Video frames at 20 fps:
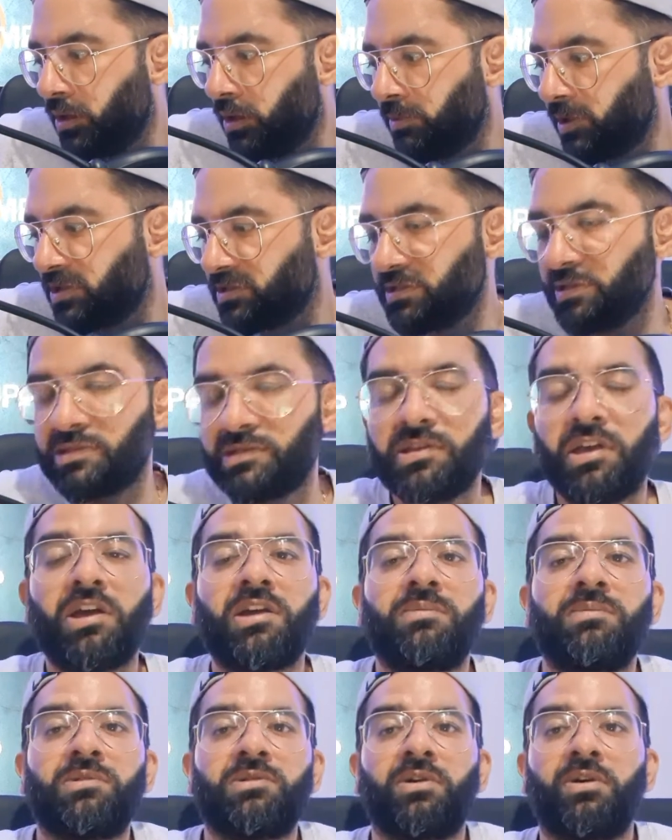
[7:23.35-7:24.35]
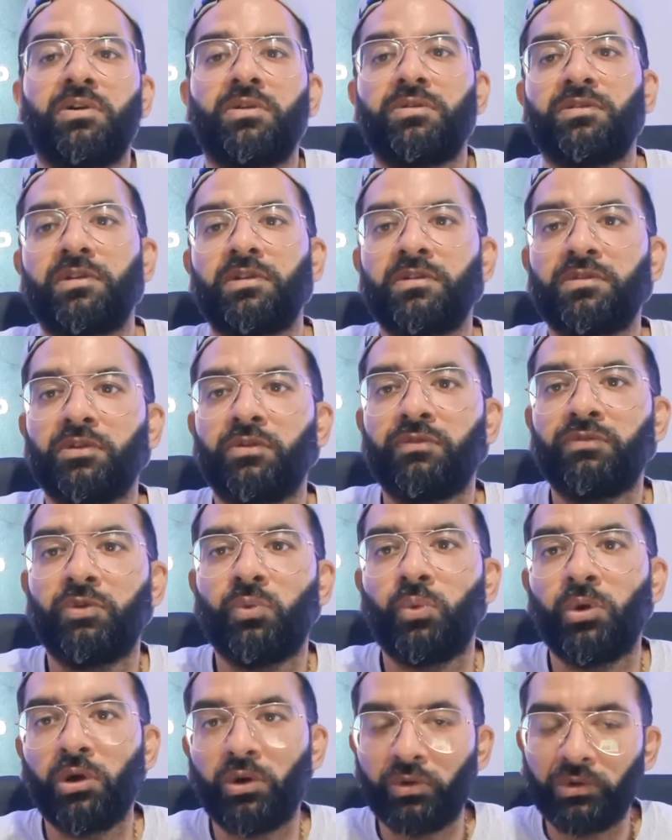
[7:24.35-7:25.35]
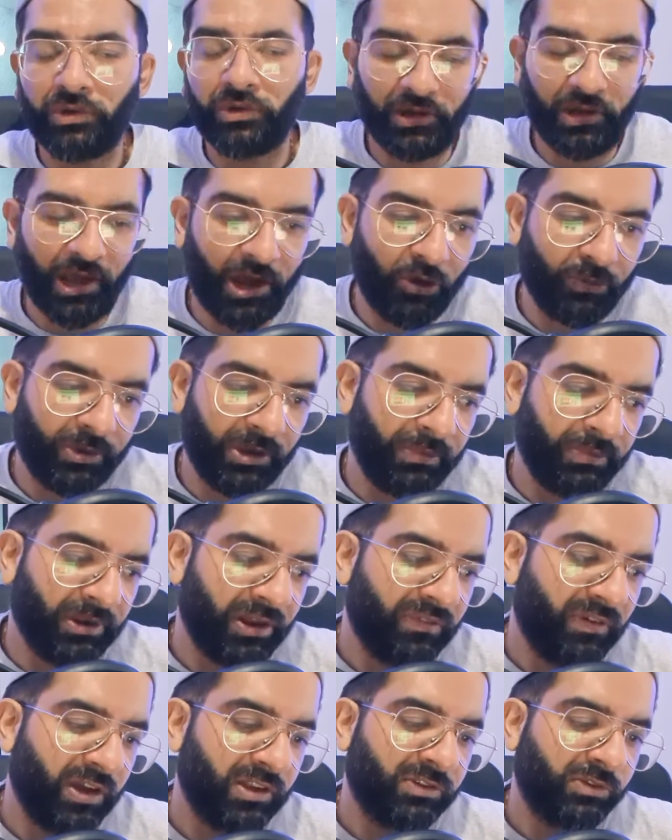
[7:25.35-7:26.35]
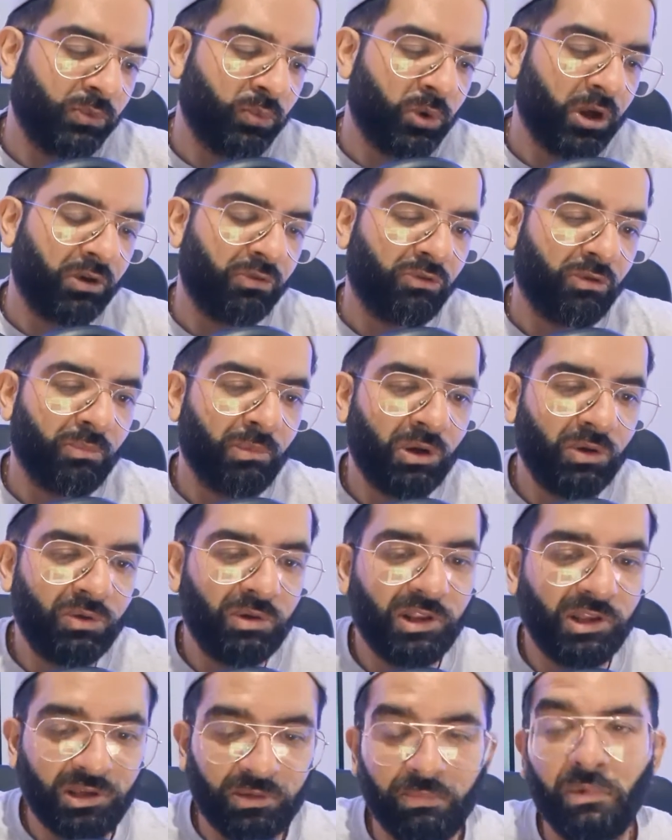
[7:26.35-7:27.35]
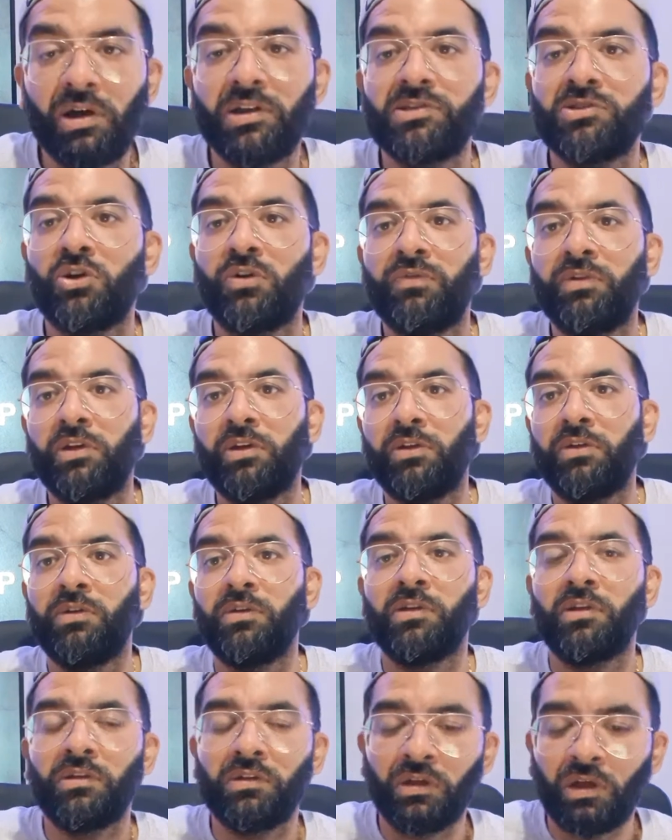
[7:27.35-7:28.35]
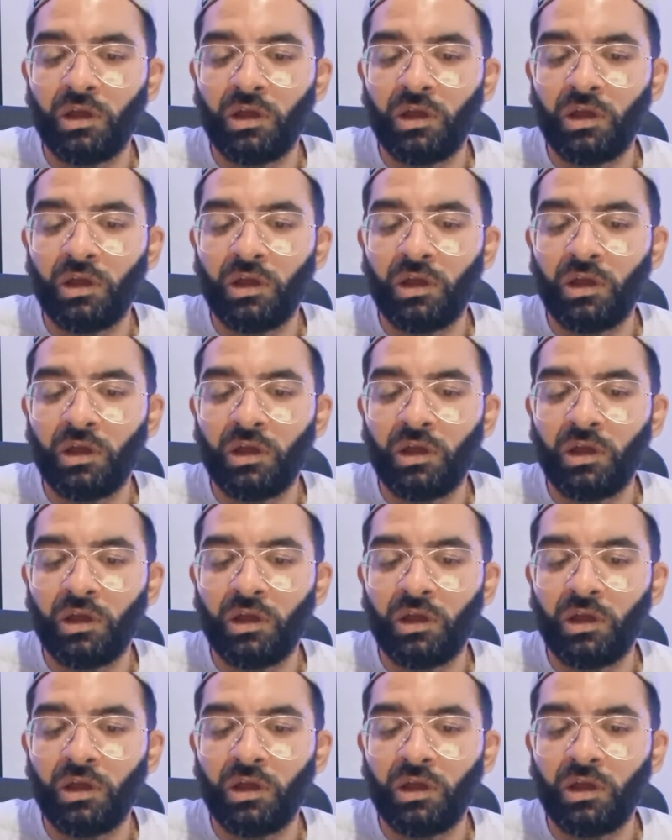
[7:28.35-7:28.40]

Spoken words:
because of the circumstances of the world and how people have had to work remotely, myself included,